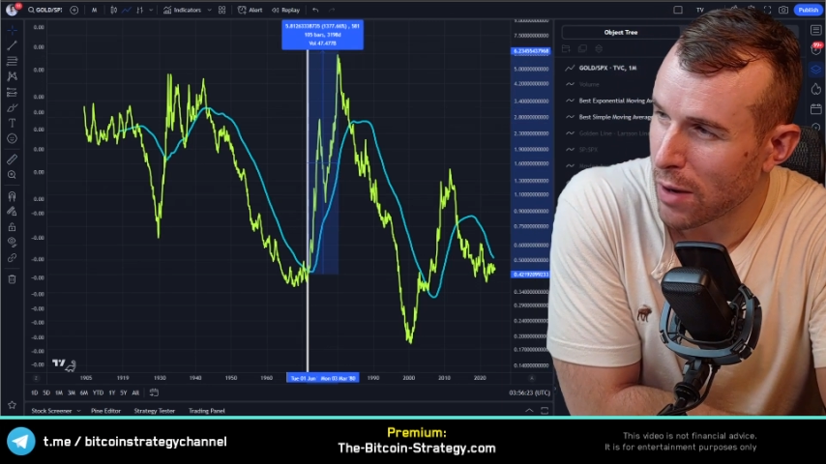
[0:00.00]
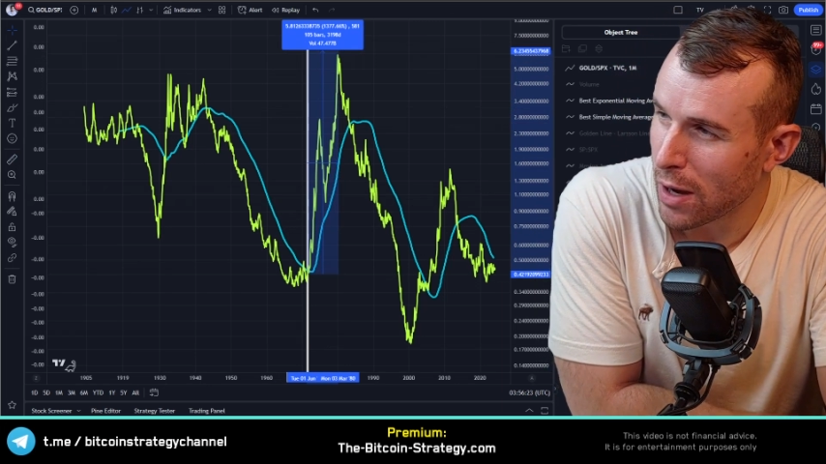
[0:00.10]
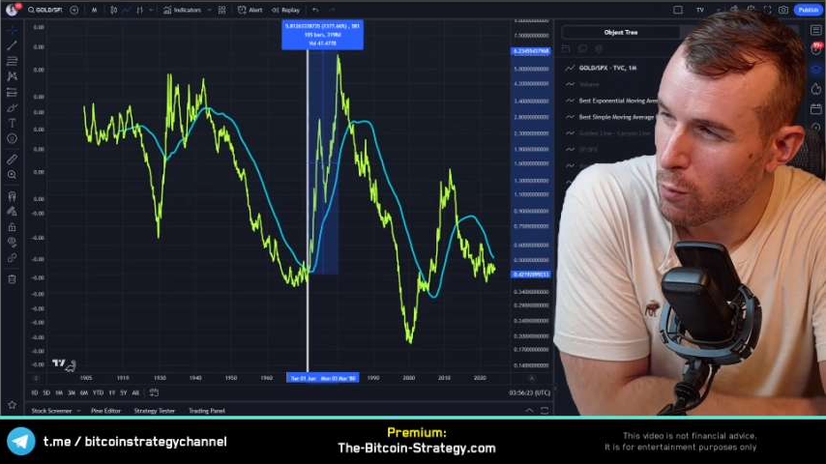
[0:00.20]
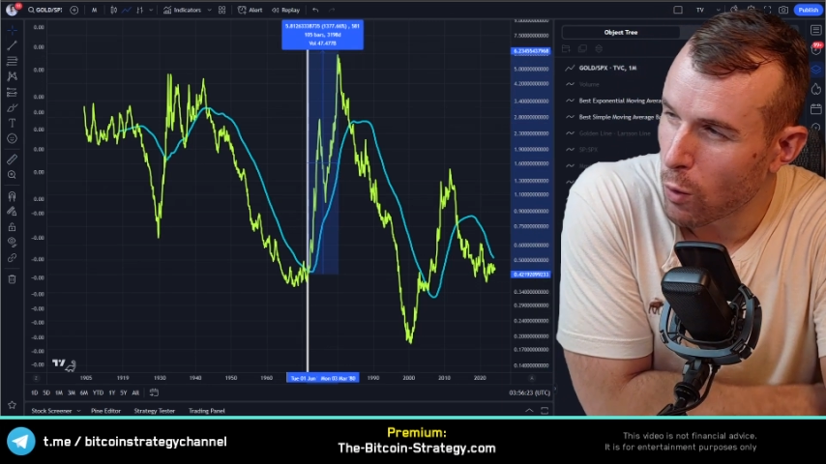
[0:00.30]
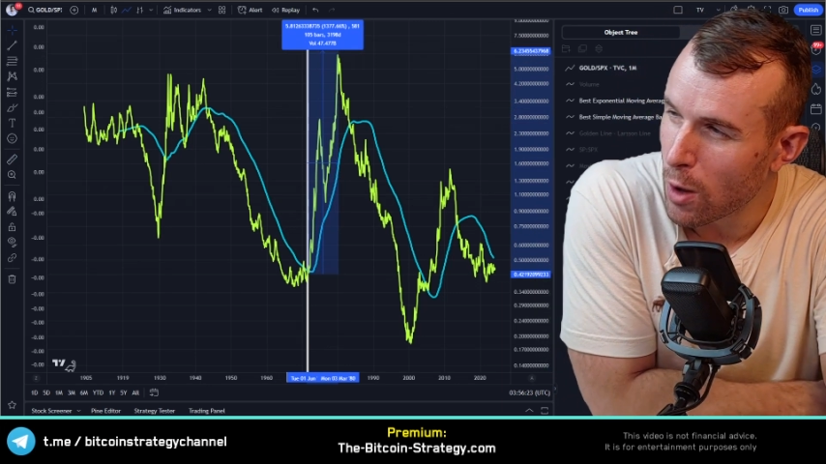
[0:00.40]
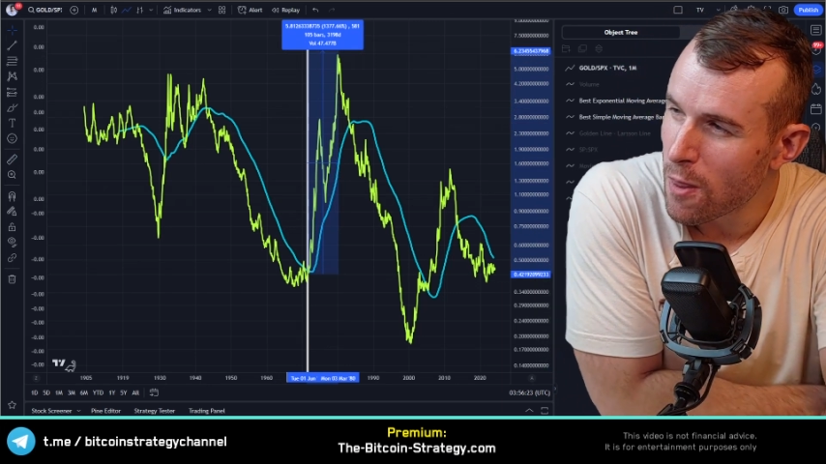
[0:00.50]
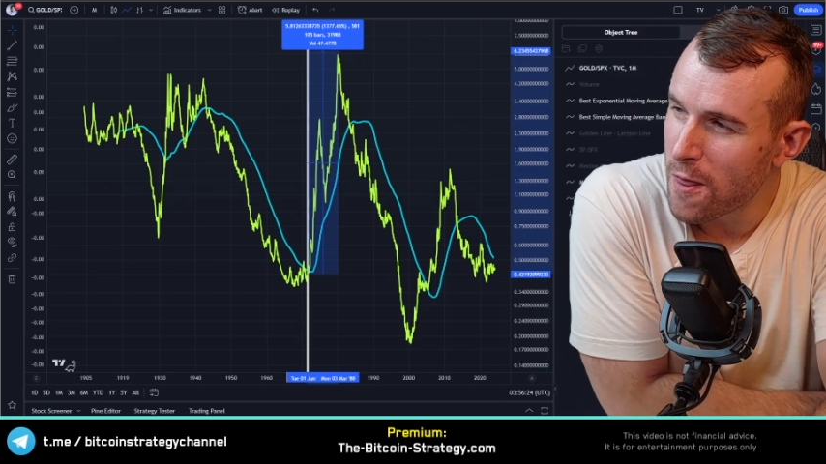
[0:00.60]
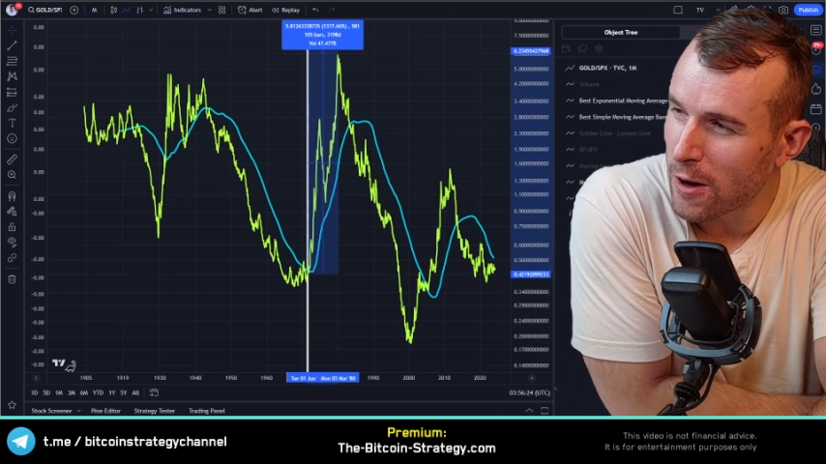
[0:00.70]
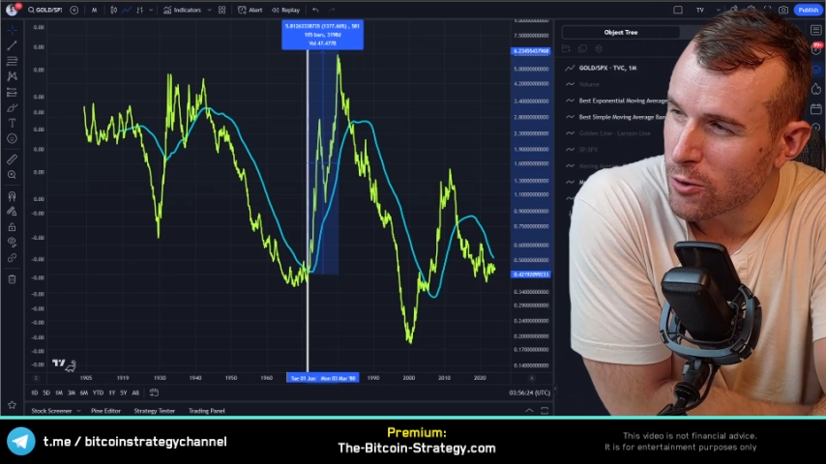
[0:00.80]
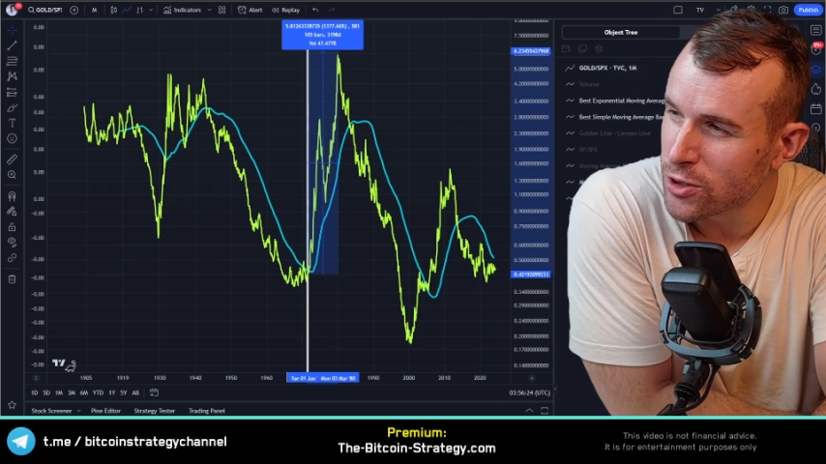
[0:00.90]
by
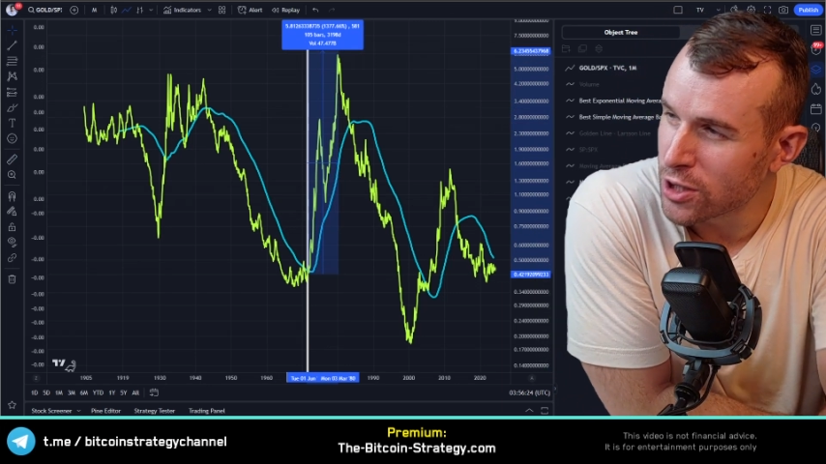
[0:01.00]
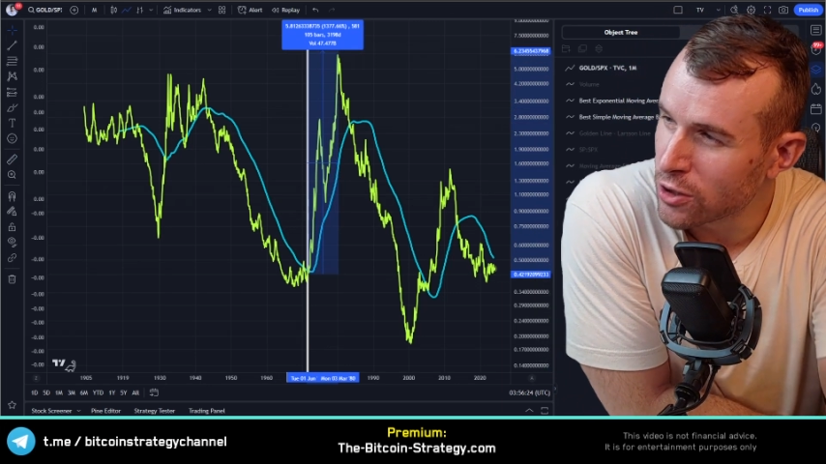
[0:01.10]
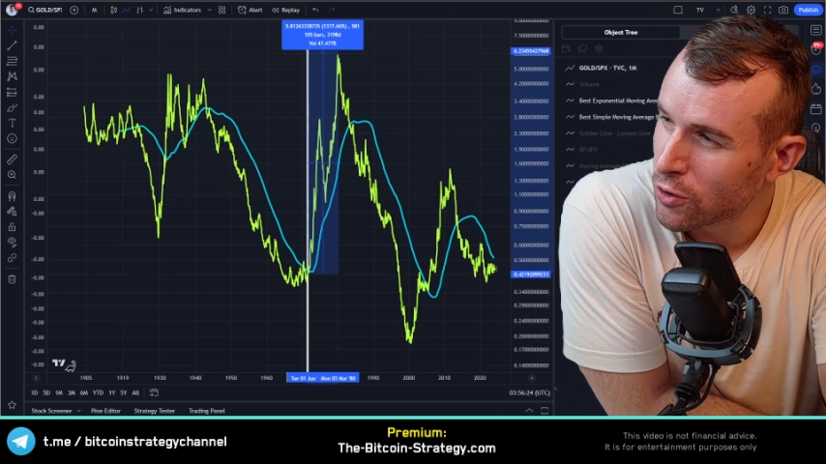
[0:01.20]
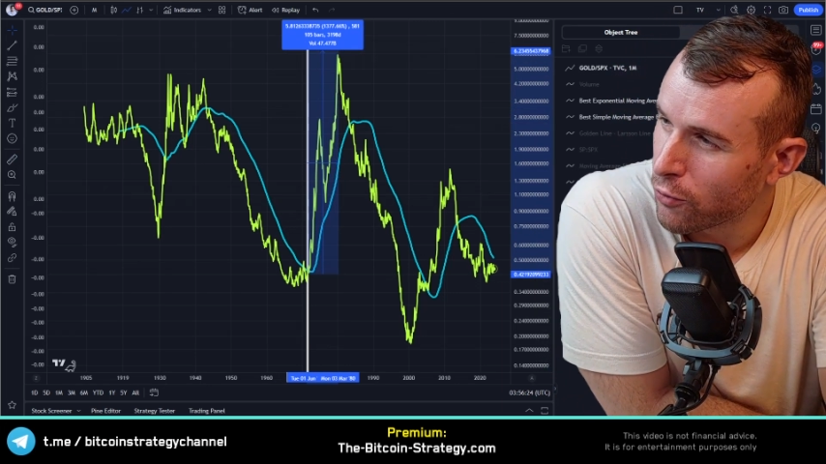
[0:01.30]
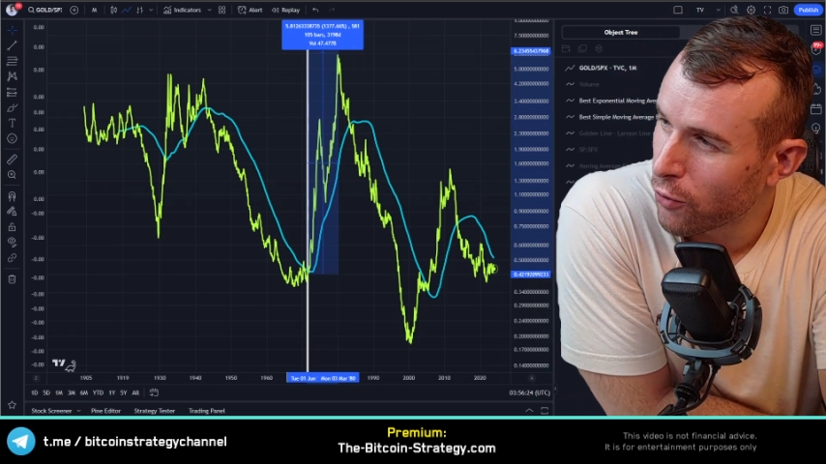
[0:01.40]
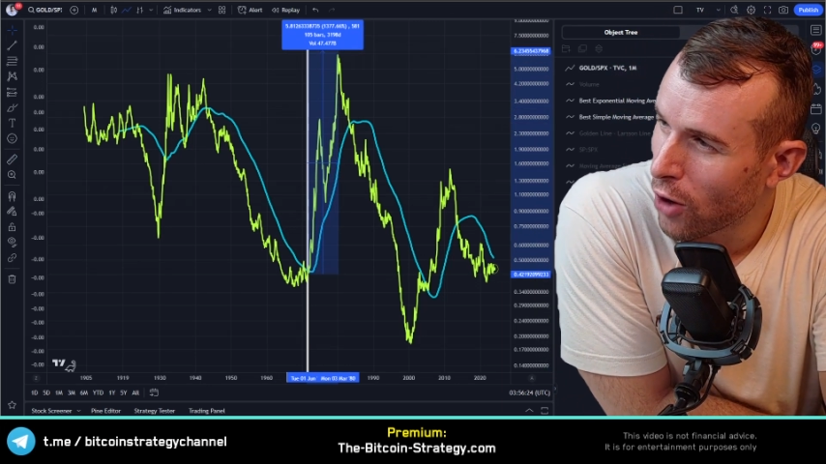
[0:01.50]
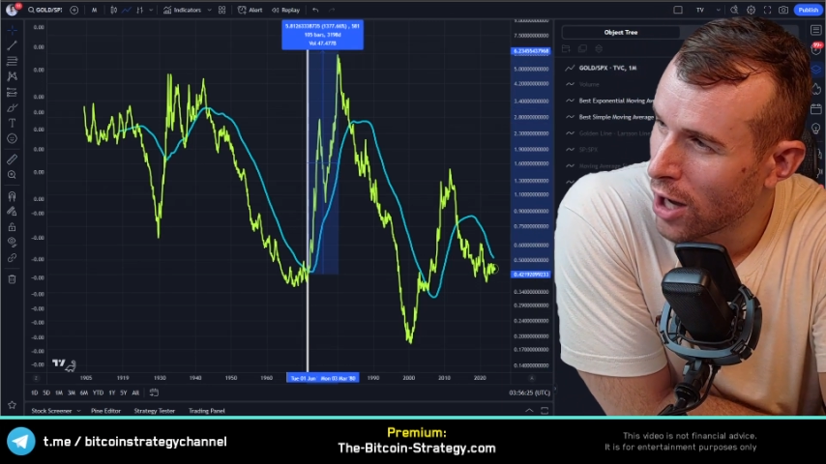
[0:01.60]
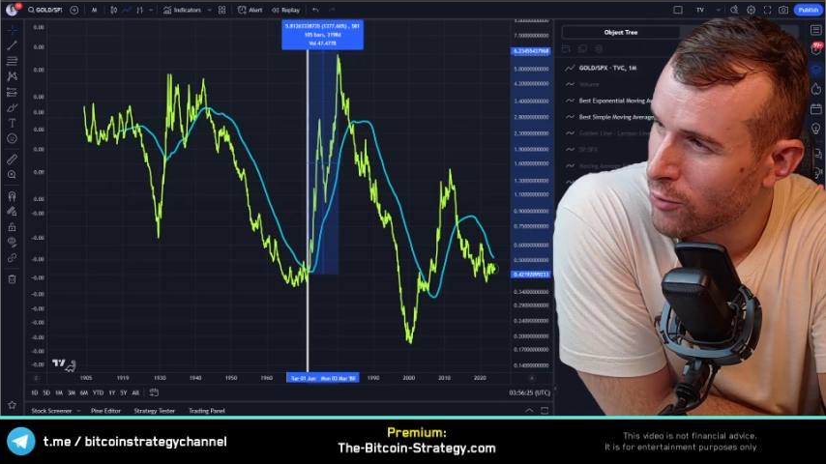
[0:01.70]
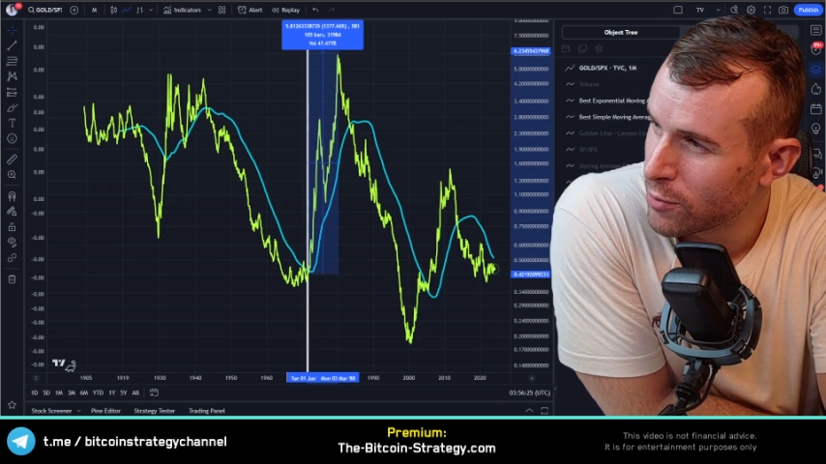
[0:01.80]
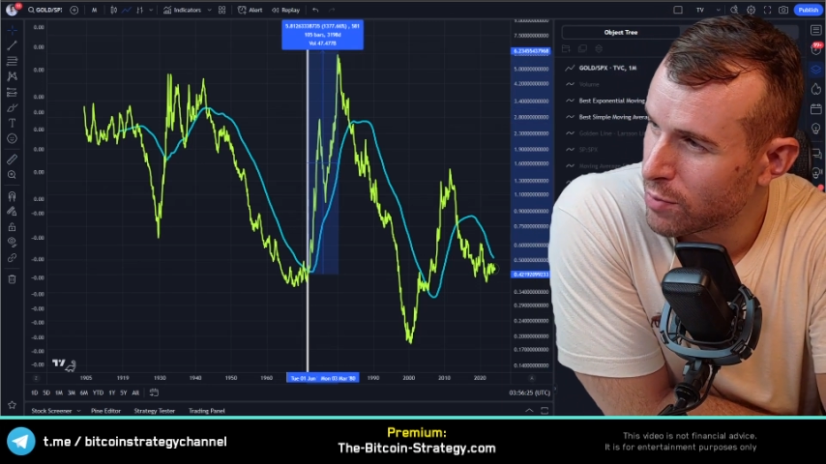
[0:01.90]

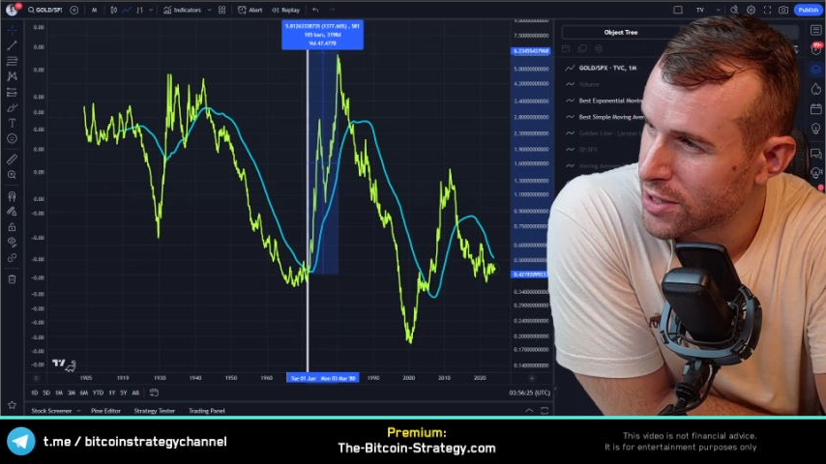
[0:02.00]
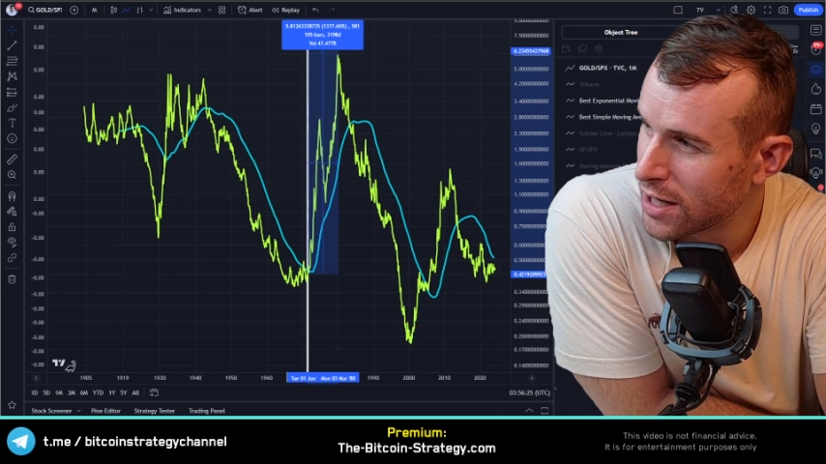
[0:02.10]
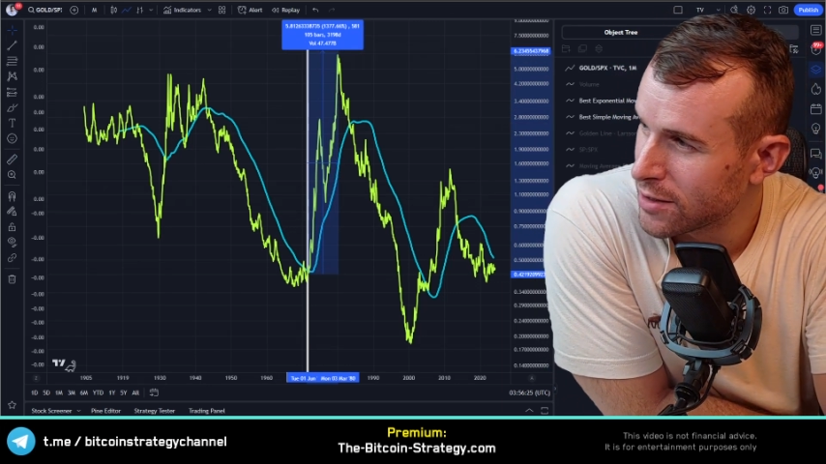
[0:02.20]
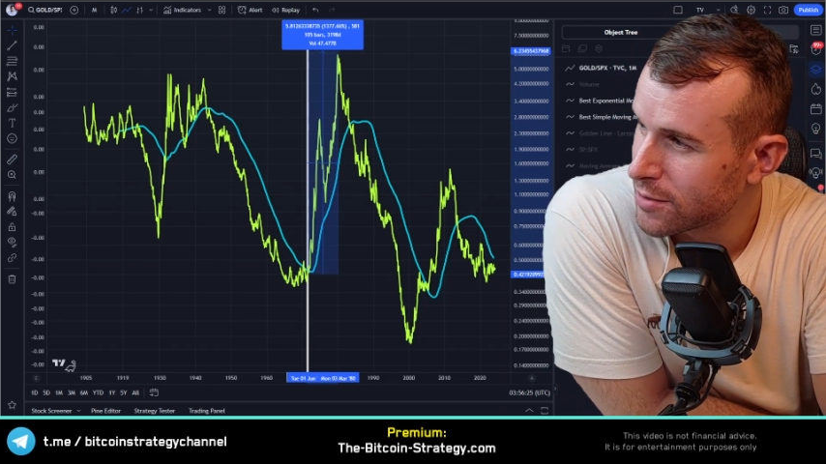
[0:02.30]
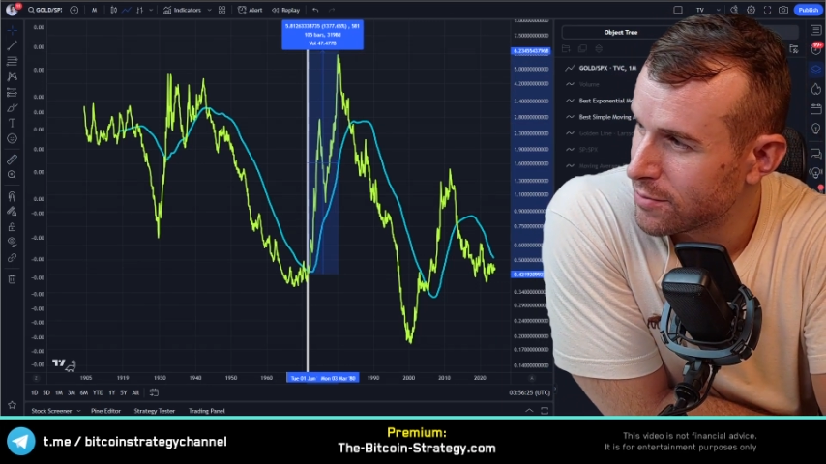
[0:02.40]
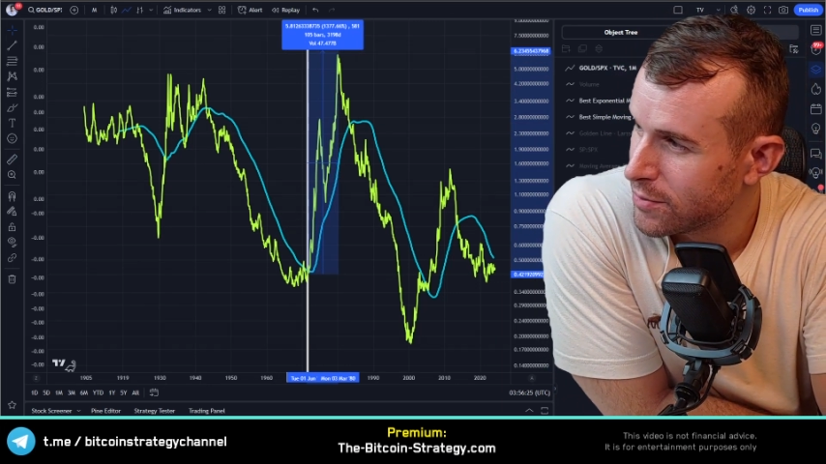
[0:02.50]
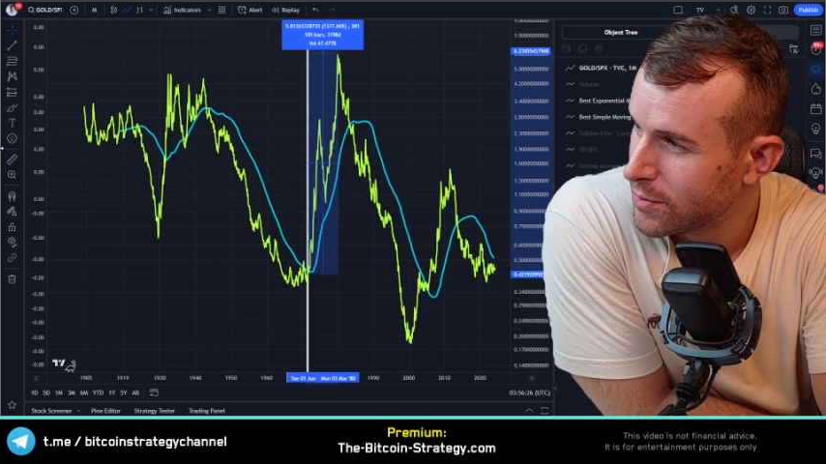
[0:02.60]
1,400%.